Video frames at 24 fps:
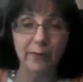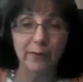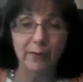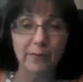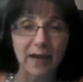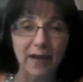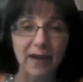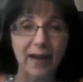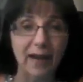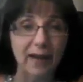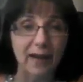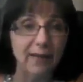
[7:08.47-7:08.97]
for
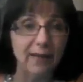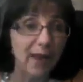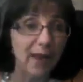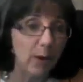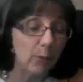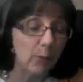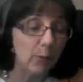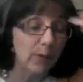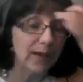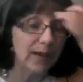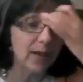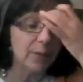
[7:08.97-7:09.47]
me
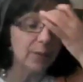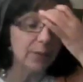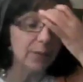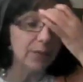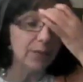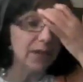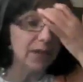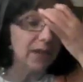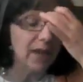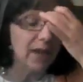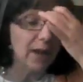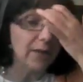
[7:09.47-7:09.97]
that
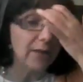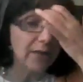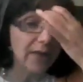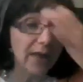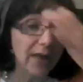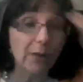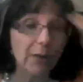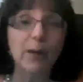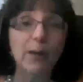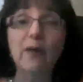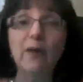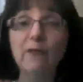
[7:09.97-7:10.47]

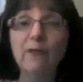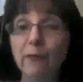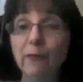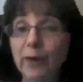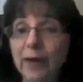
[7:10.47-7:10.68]
we